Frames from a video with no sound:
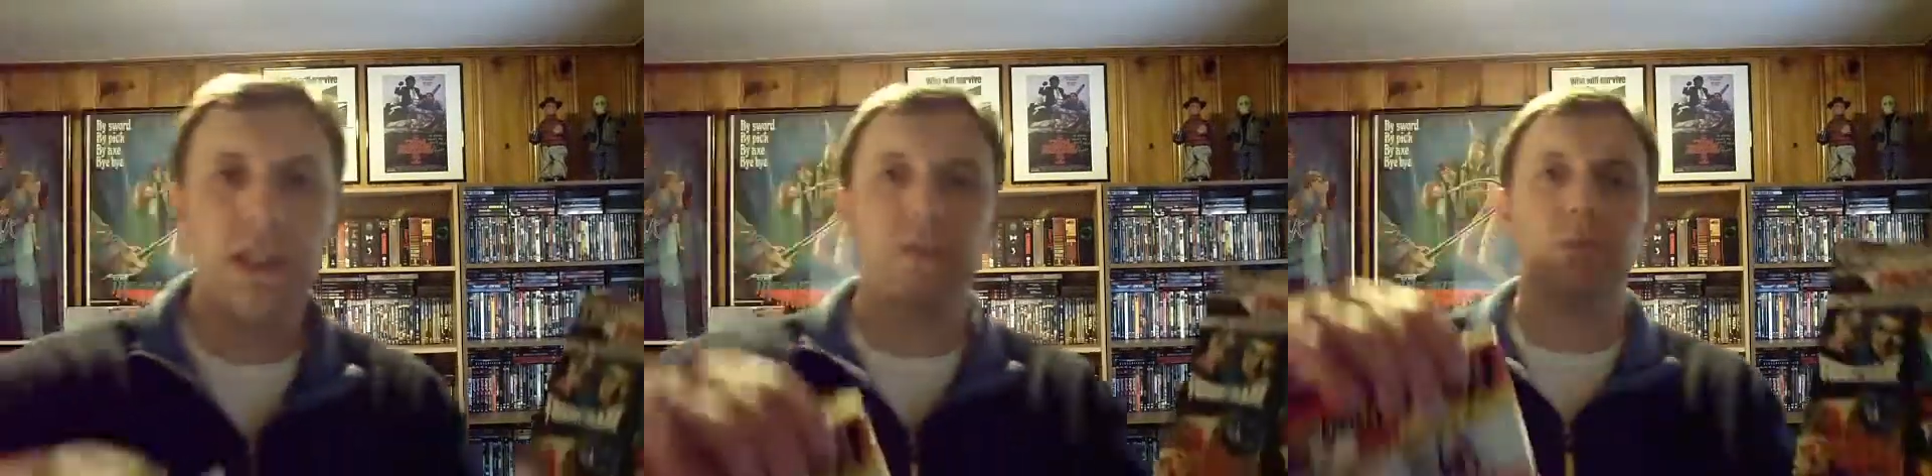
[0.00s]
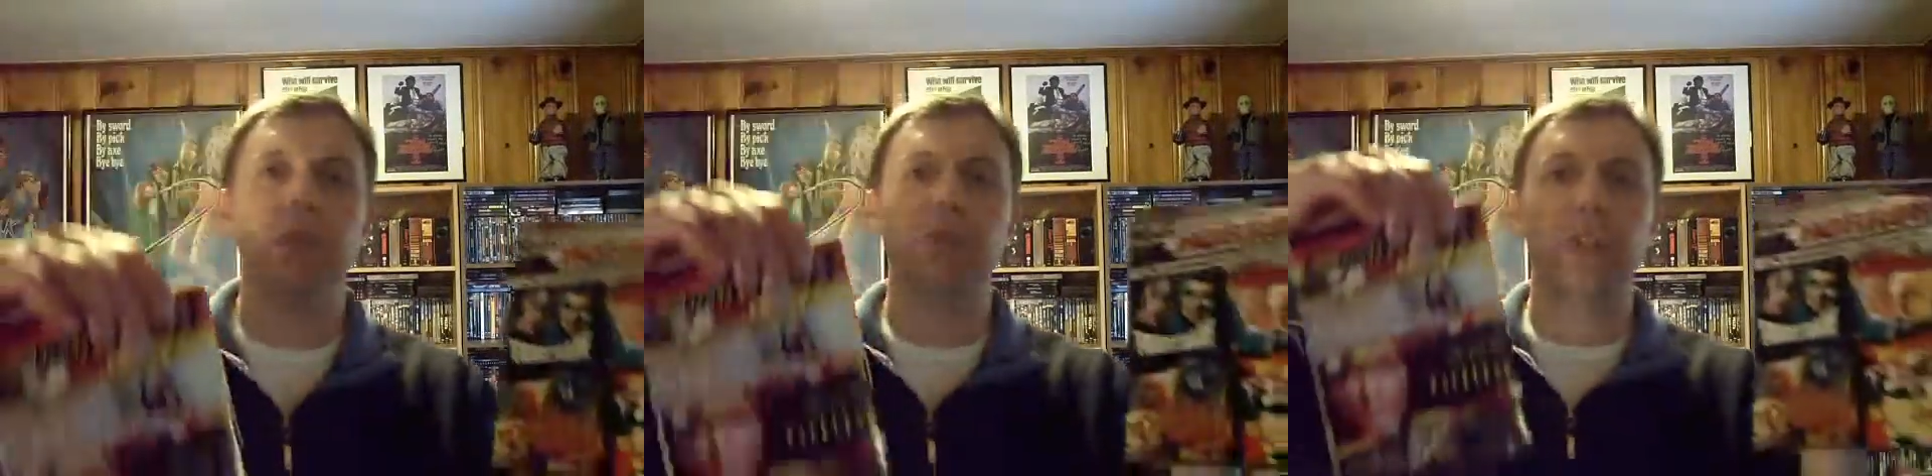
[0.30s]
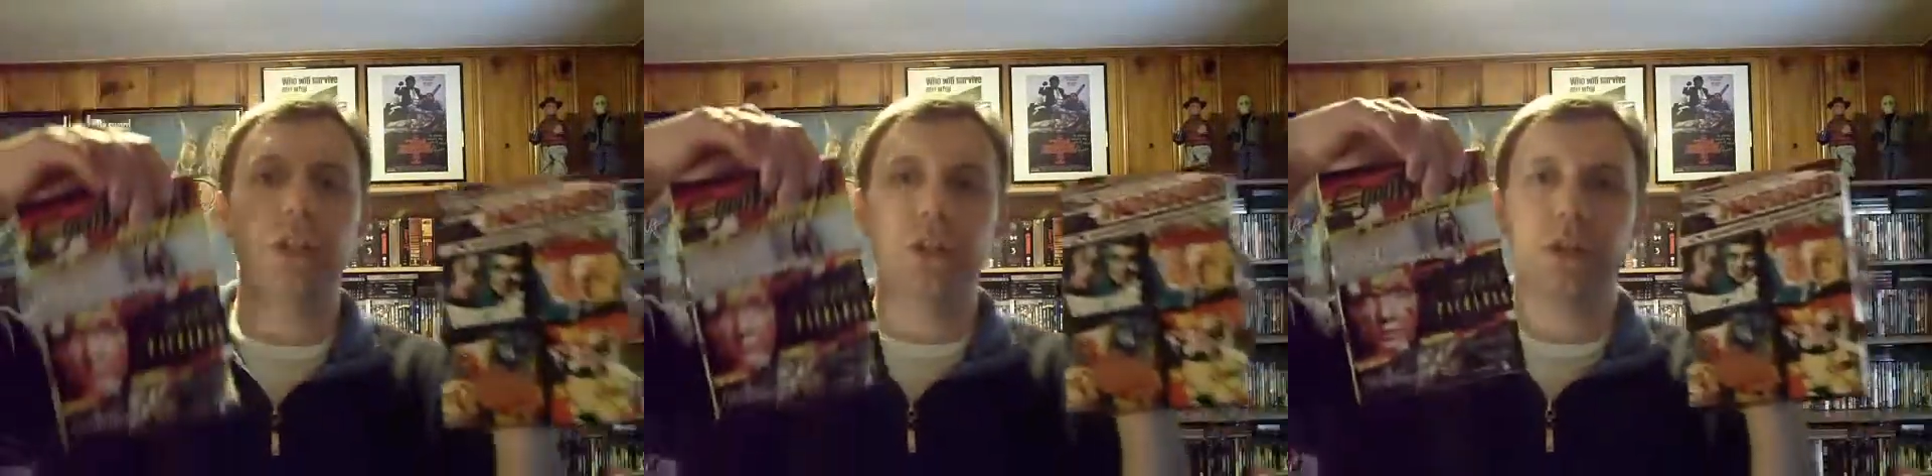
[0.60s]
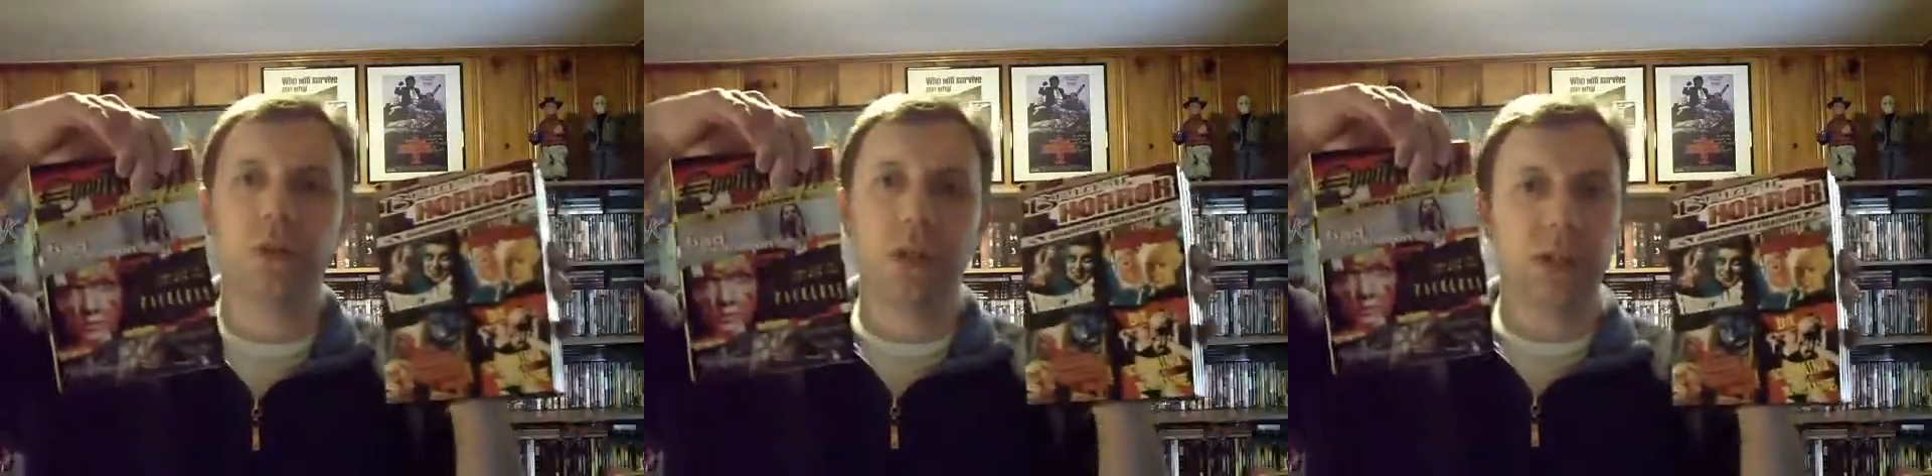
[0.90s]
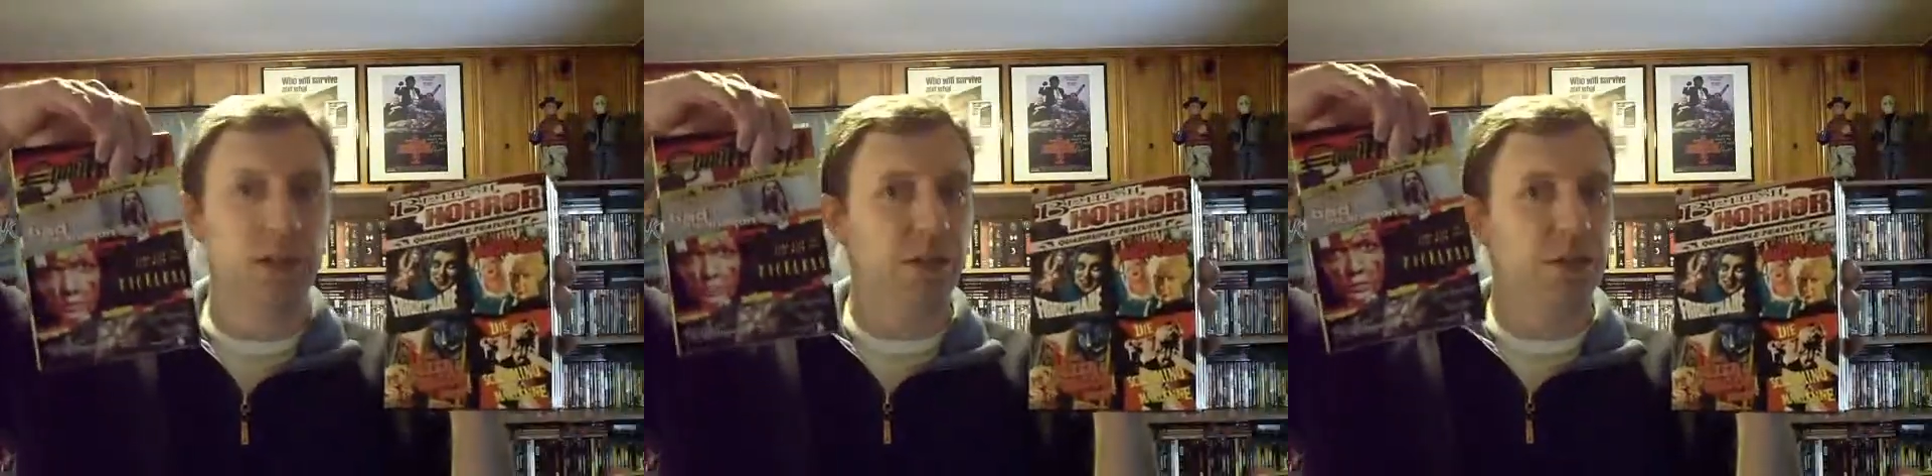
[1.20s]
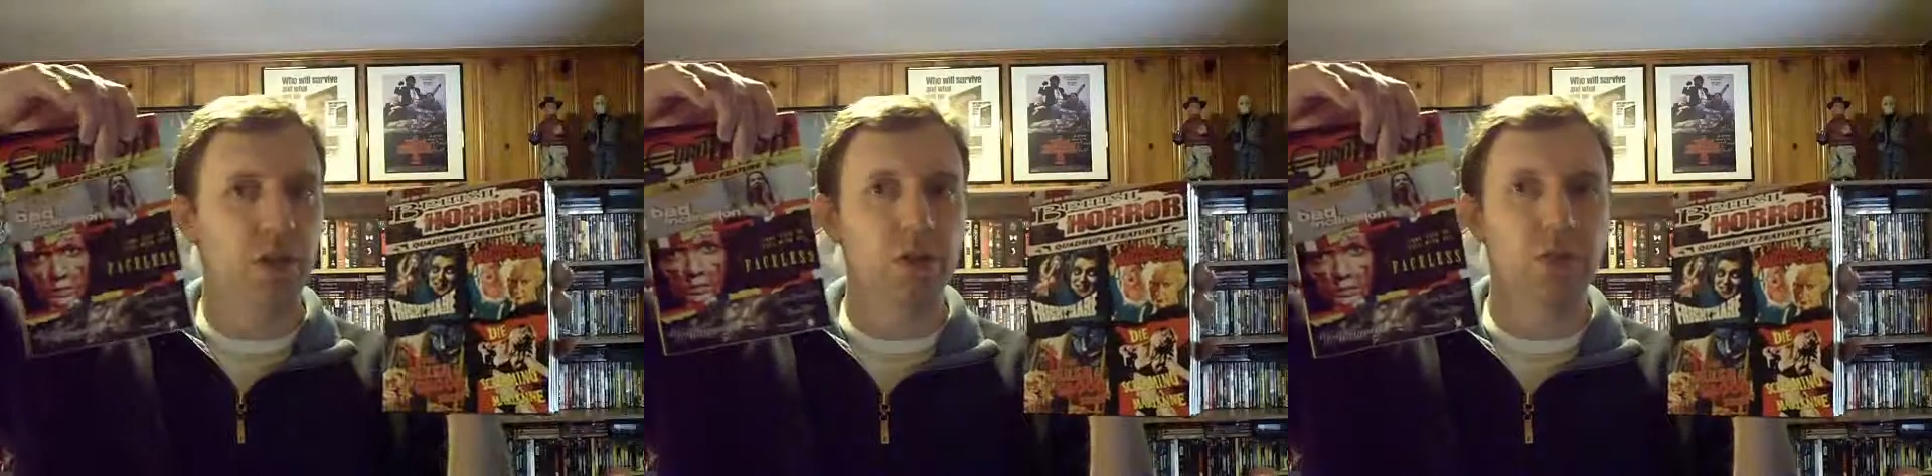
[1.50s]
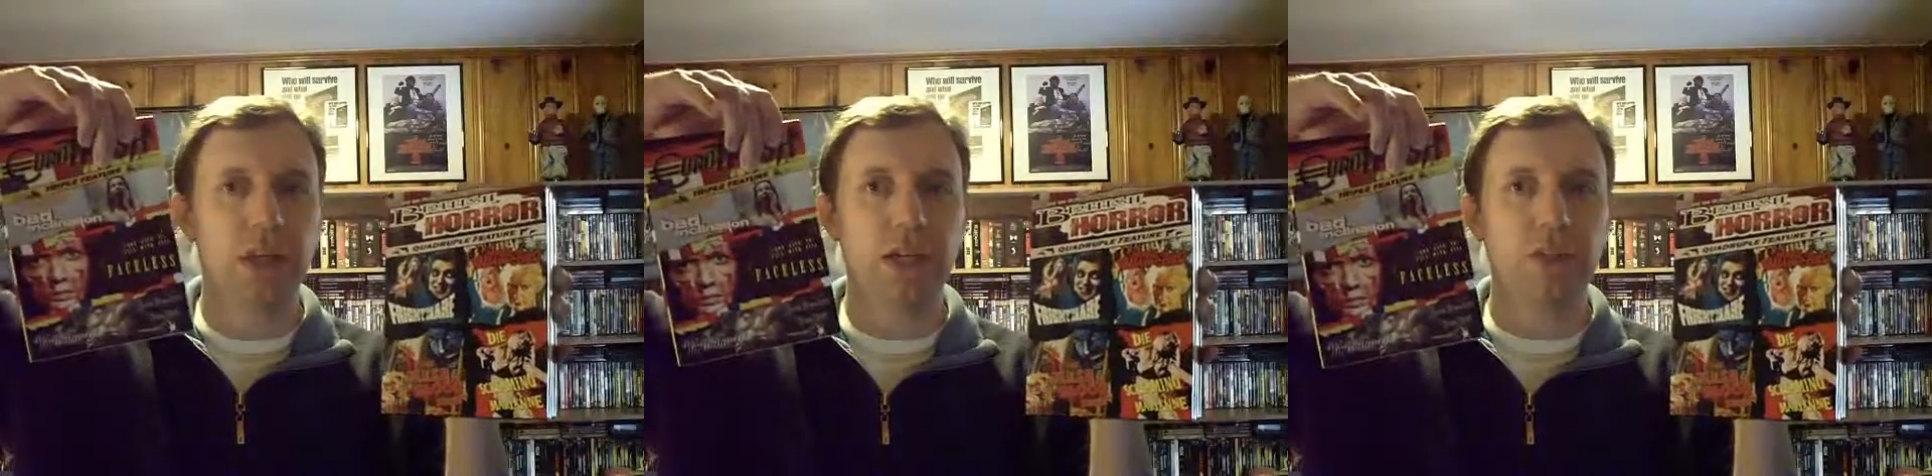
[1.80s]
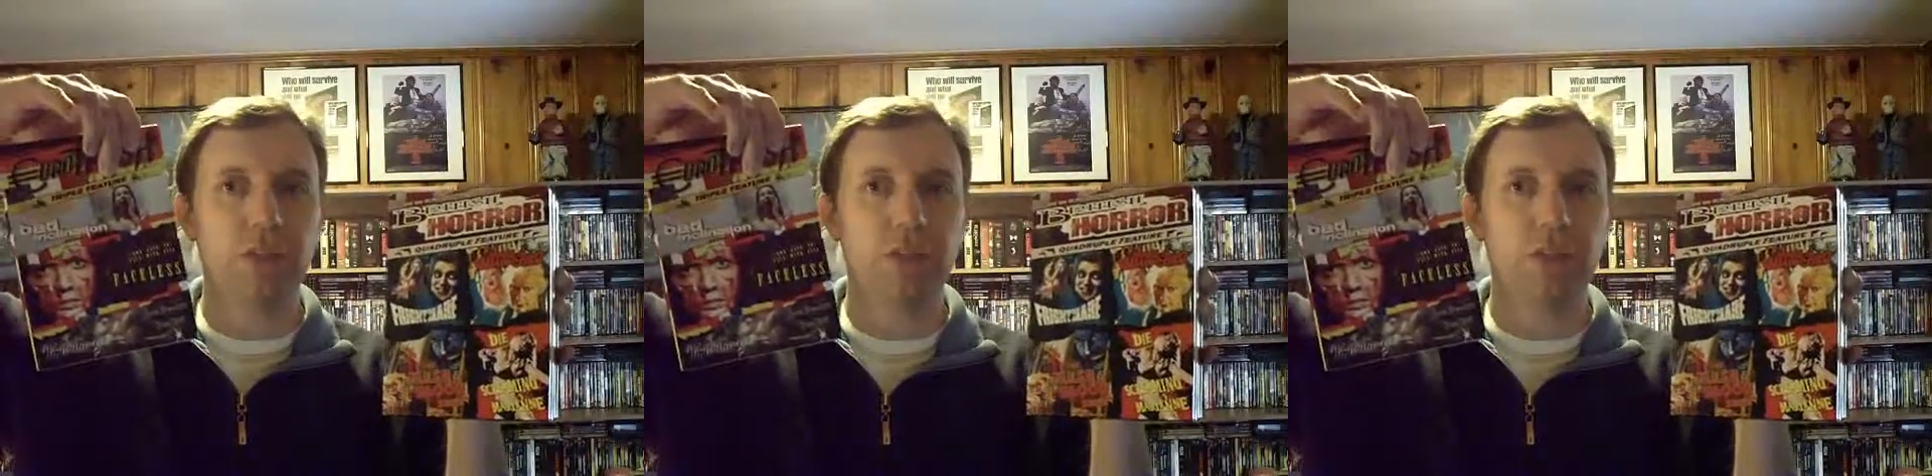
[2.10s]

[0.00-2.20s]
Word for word: sets from the Shriek Show, Eurotrash